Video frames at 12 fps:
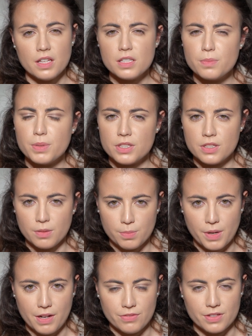That's a personal
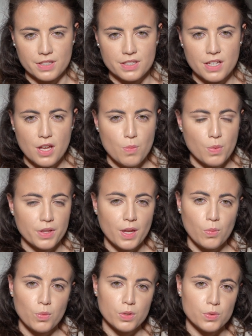preference, but
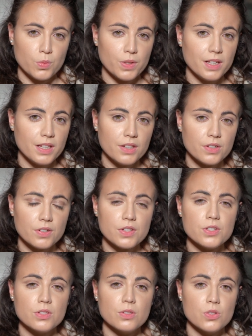I would really
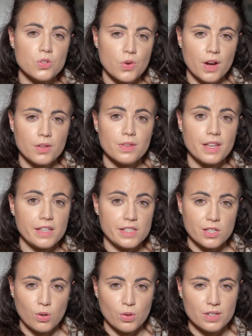encourage you to try to take
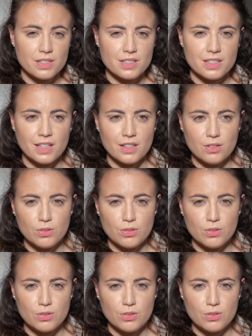scores that